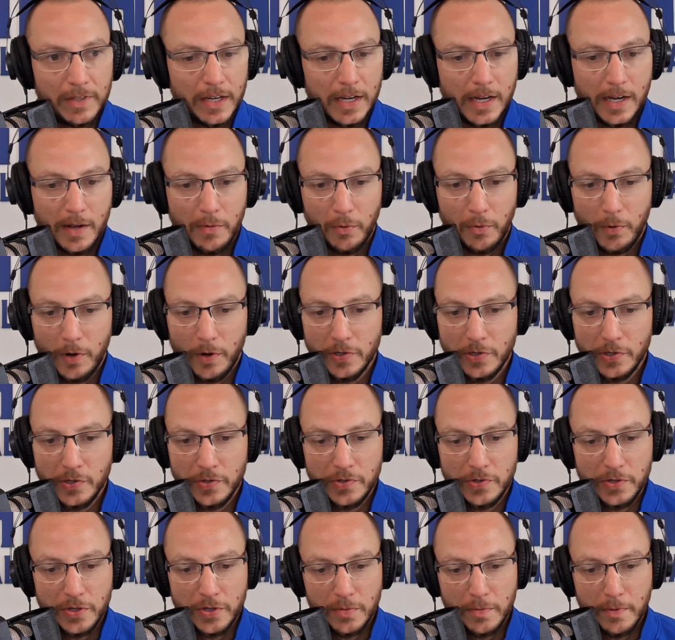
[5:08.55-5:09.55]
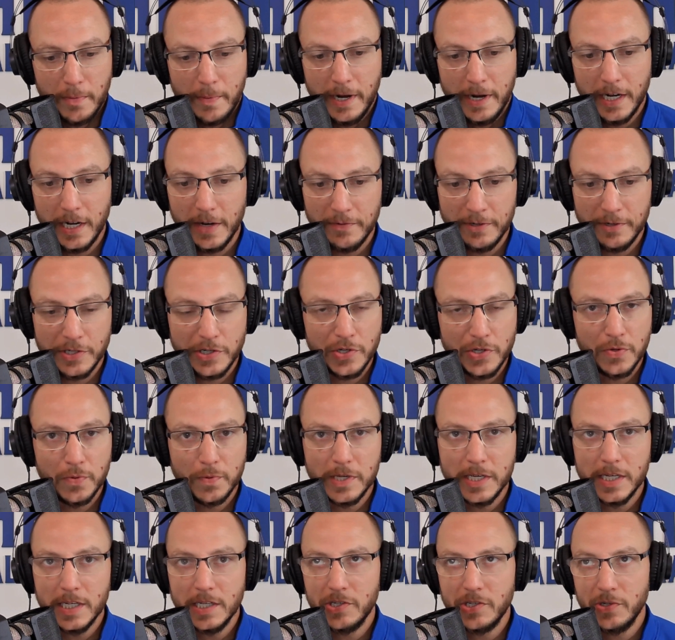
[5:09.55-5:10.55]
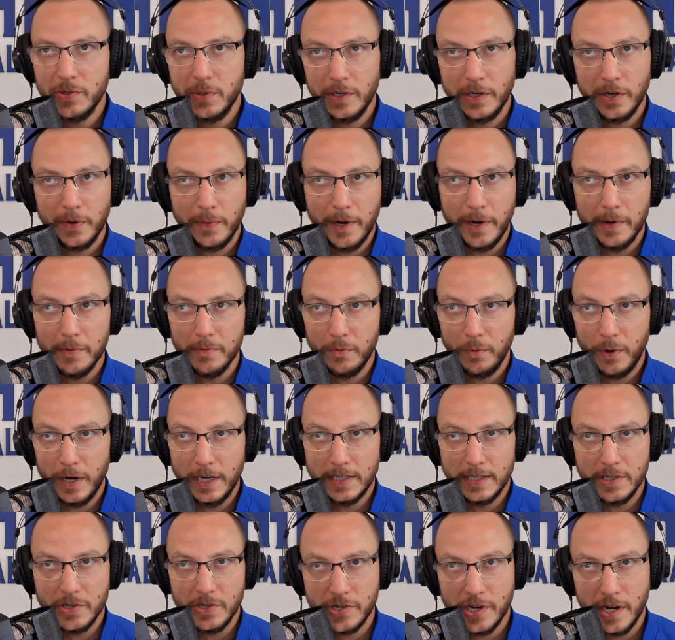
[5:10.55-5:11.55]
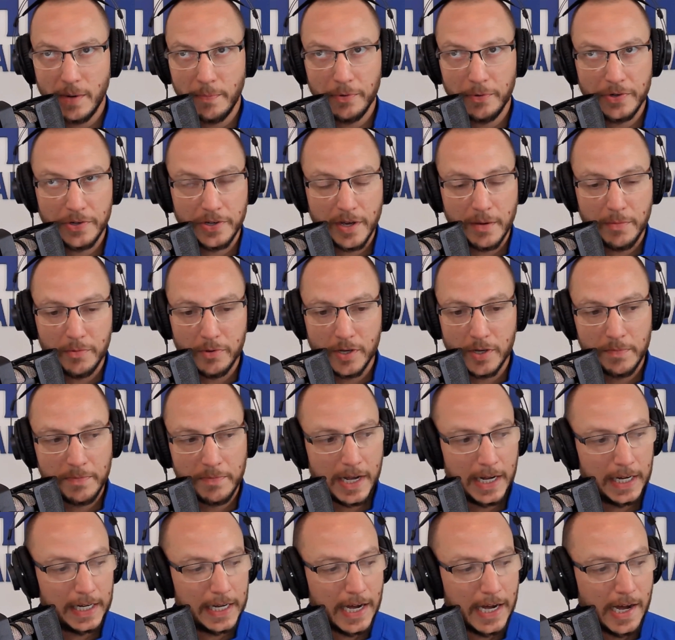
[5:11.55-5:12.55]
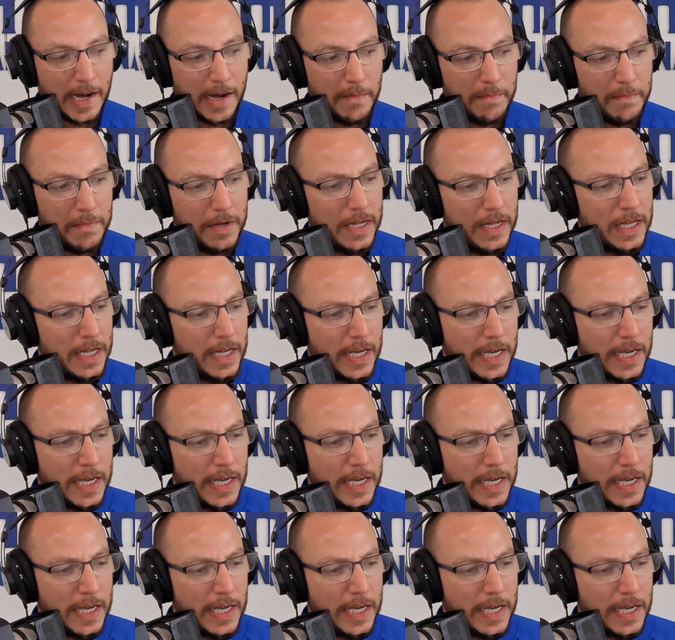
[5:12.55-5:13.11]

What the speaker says: We're on YouTube about every 2 weeks. You can go right to shepherdwm.com.